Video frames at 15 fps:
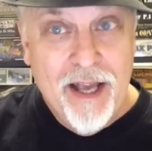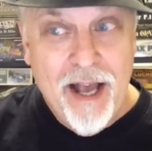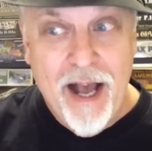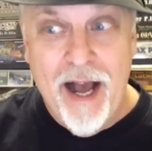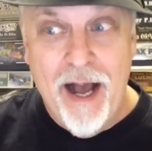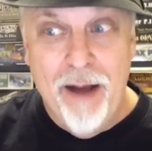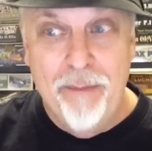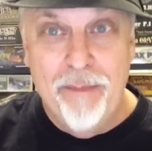
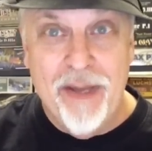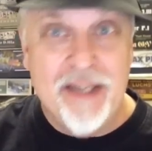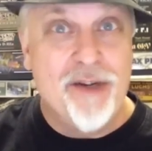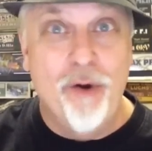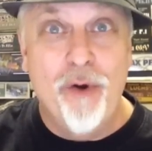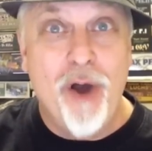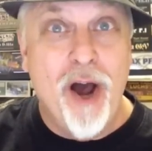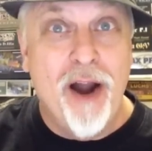um, it's
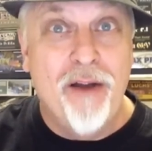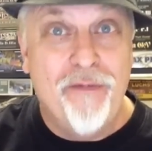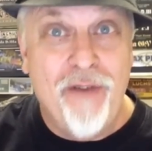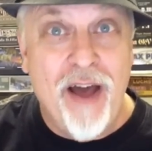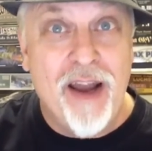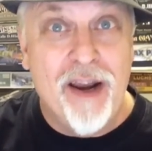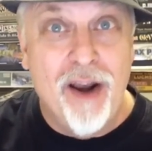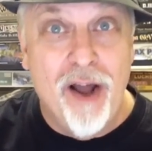still kind of
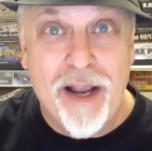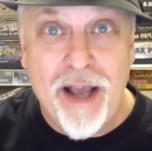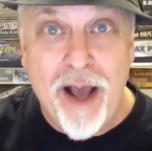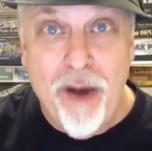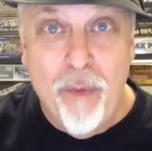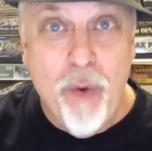fun like a uh,